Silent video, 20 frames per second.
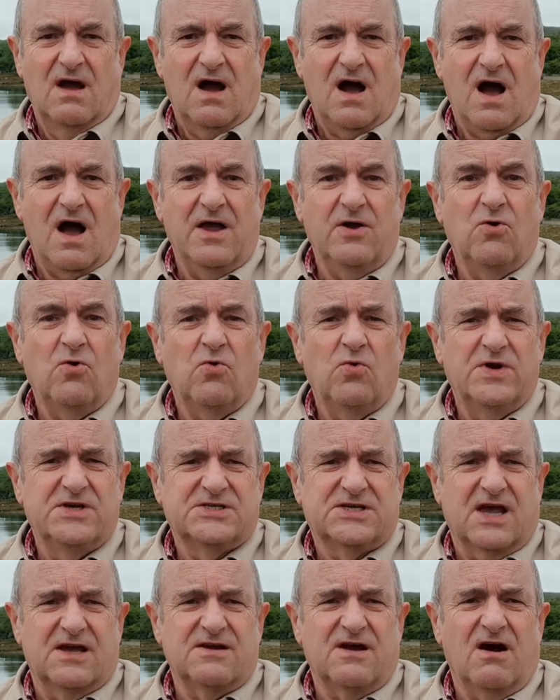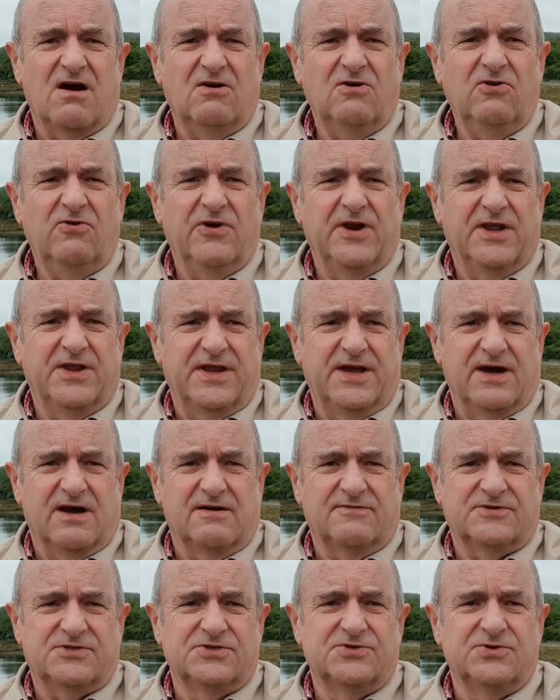I always get hungry in the
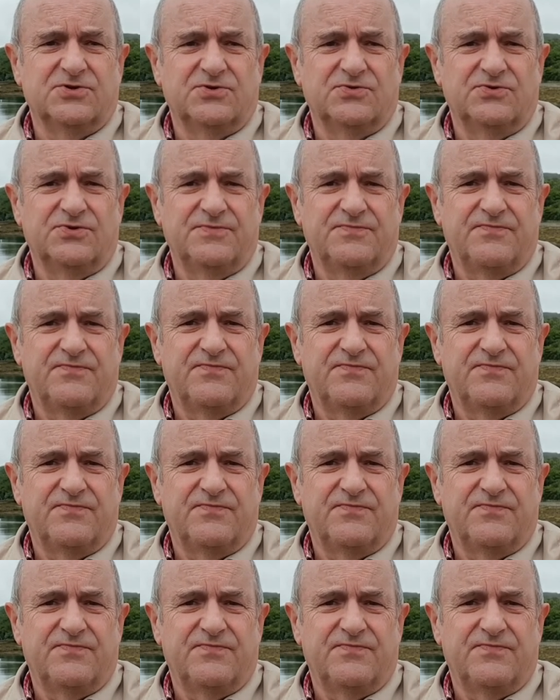afternoon.